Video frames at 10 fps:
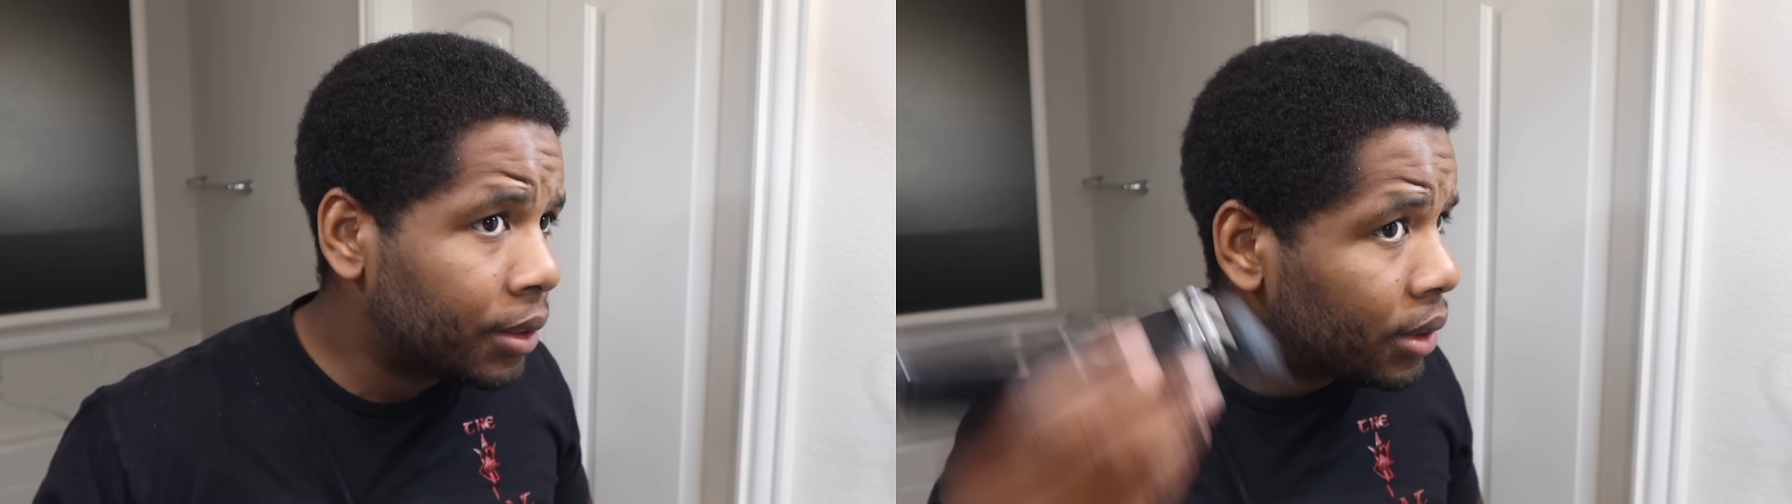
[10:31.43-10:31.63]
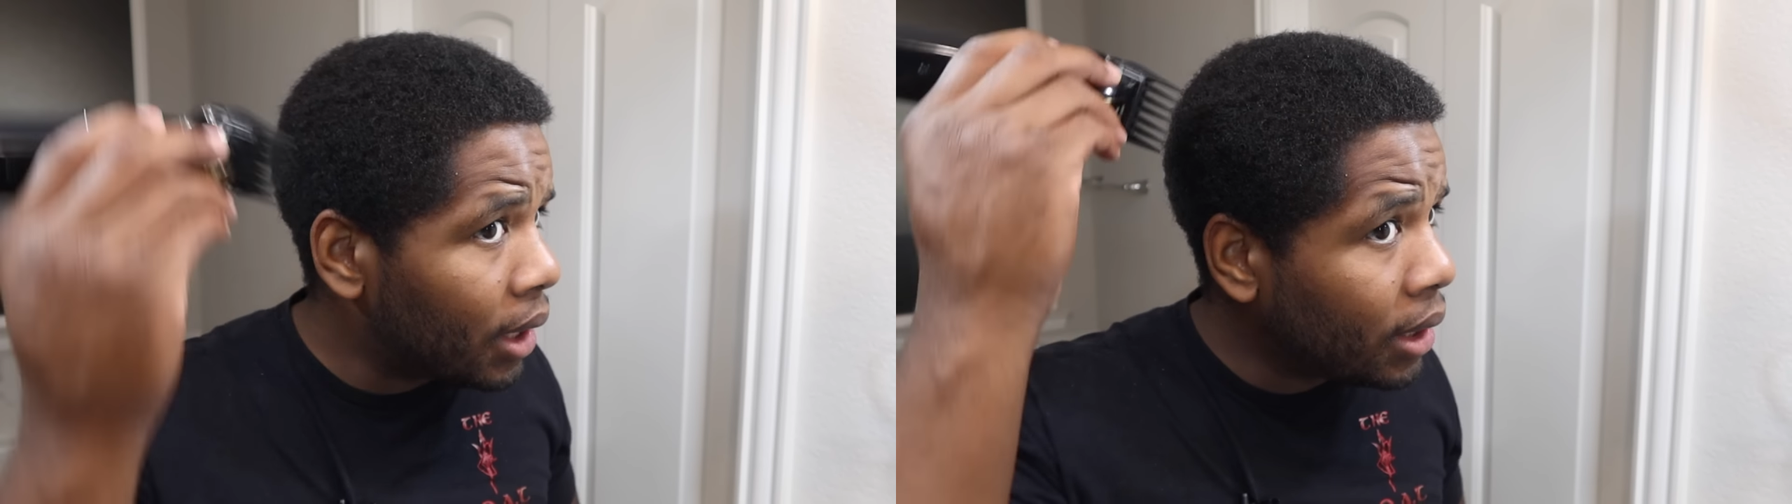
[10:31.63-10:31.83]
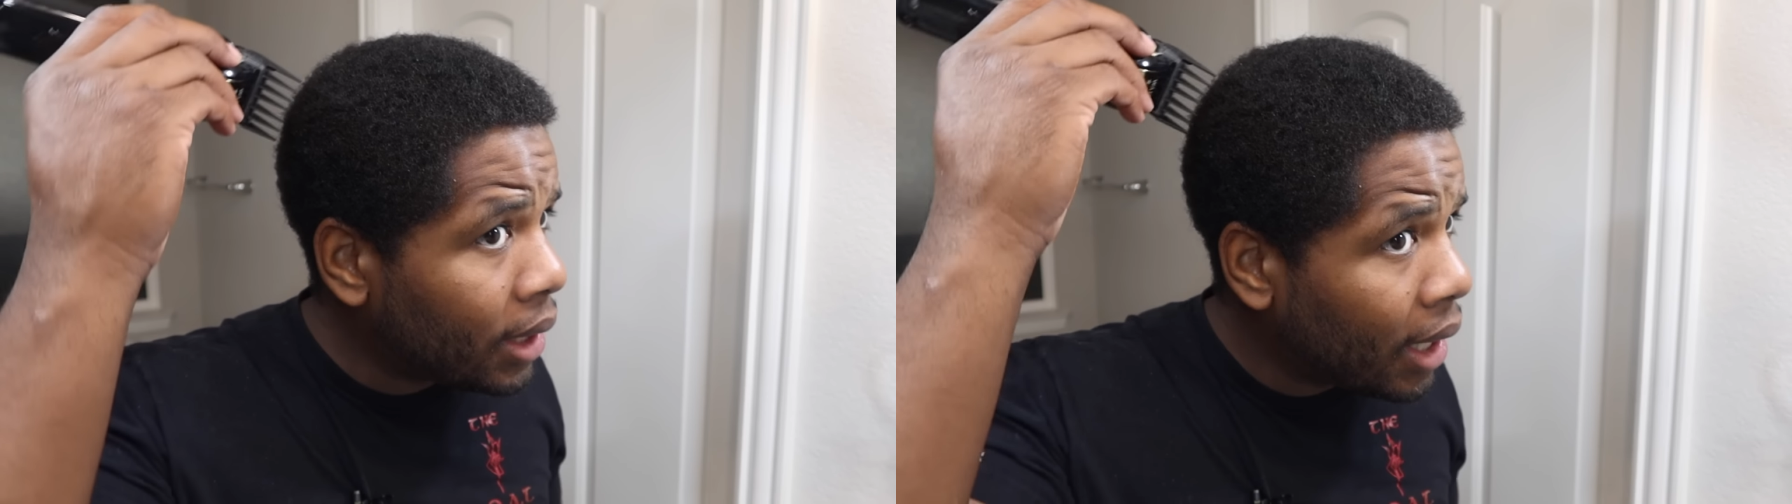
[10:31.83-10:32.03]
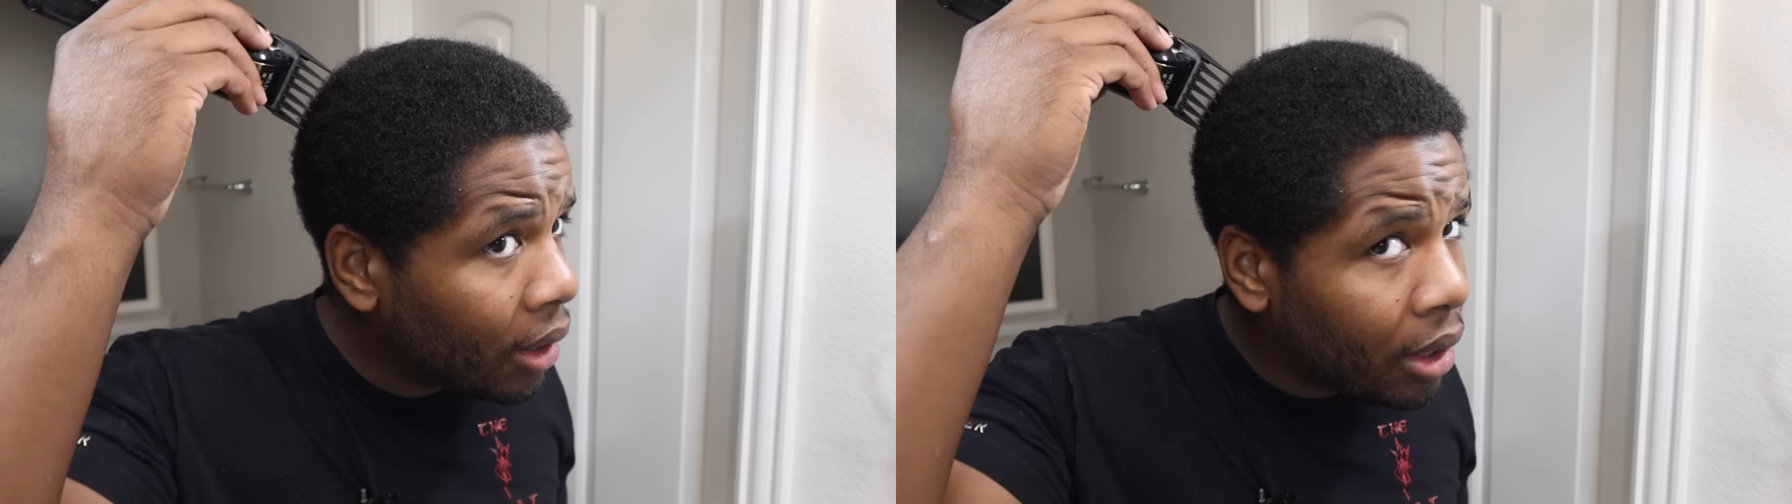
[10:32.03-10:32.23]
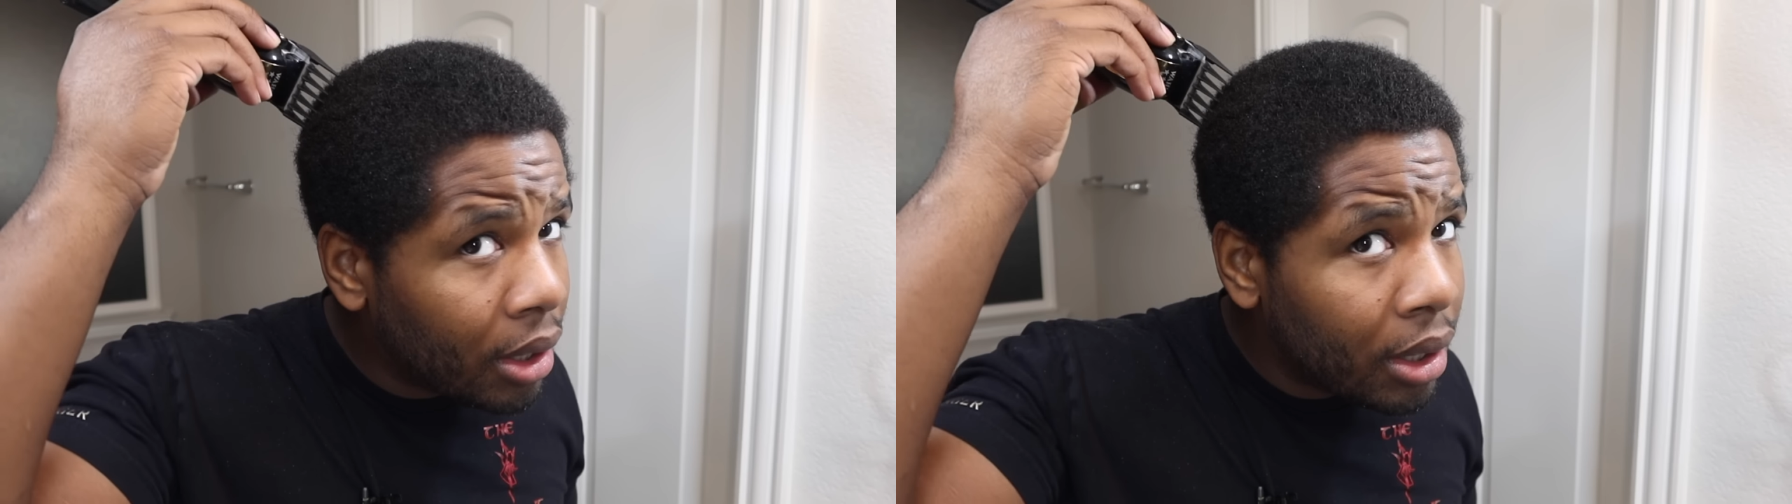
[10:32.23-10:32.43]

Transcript: So now